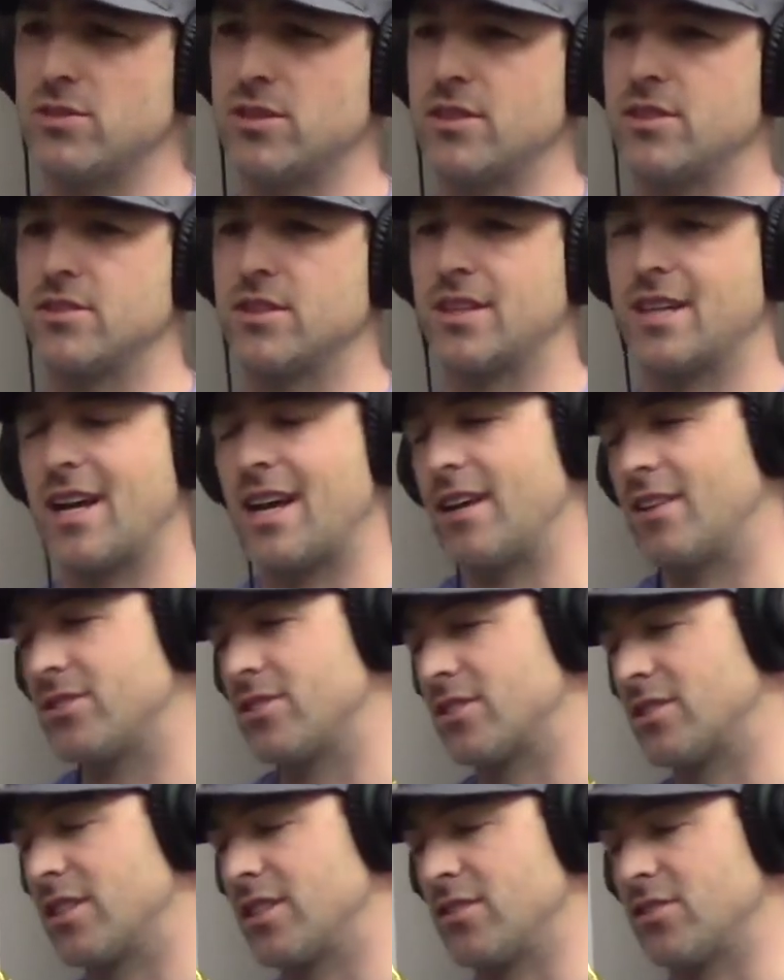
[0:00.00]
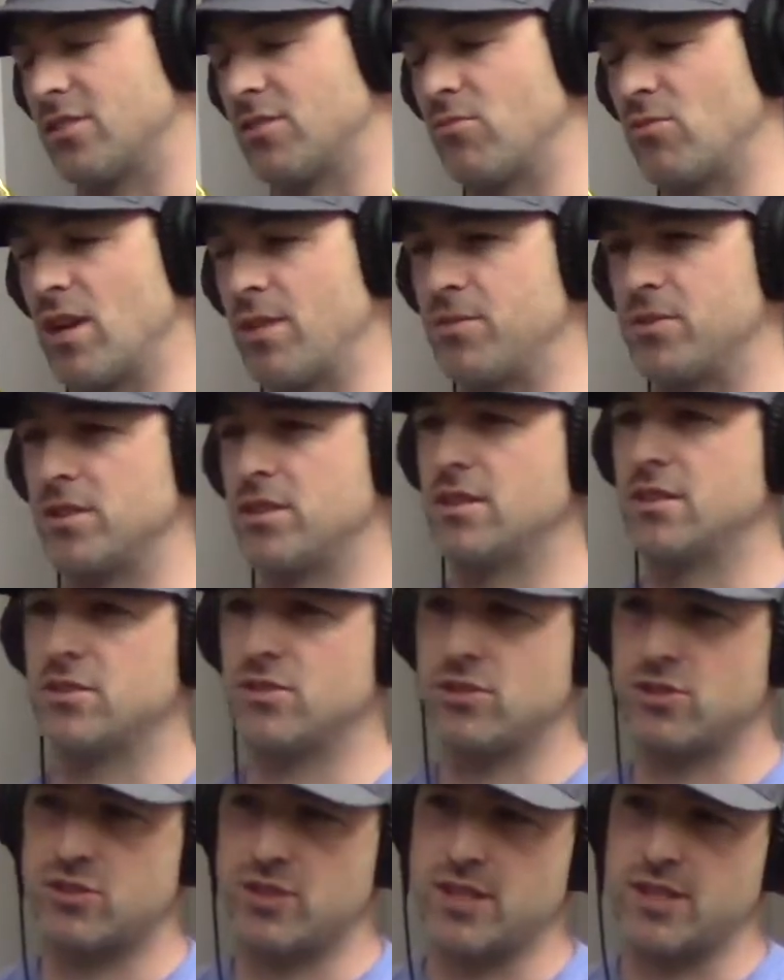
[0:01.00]
I was like, I was just getting some reps in and
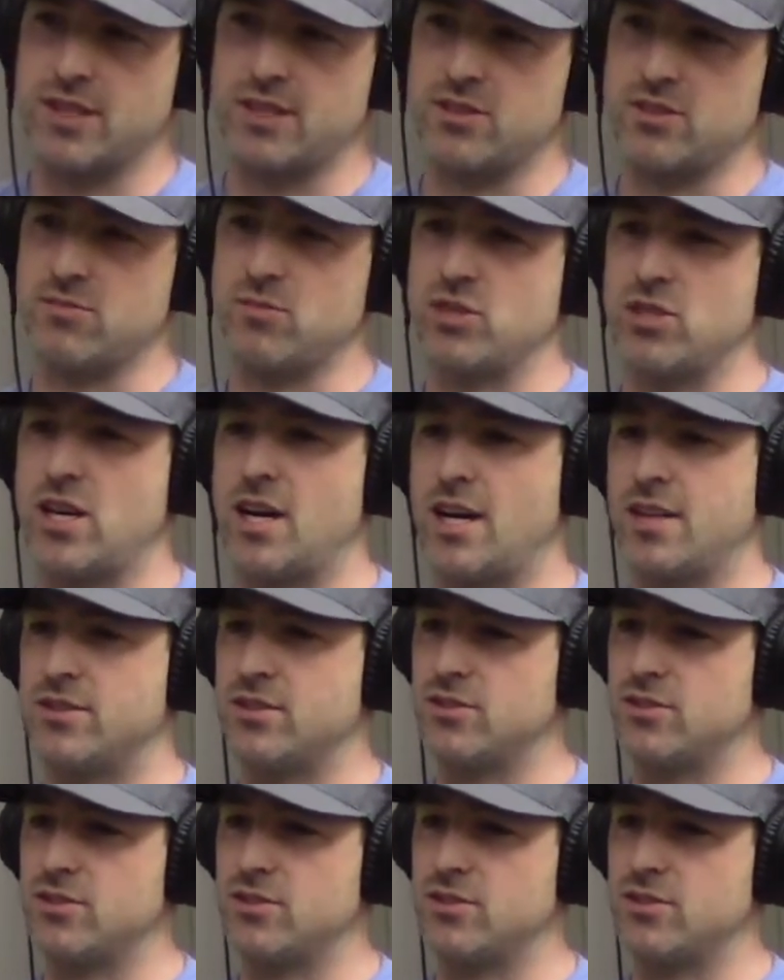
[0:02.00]
just trying to get some shots,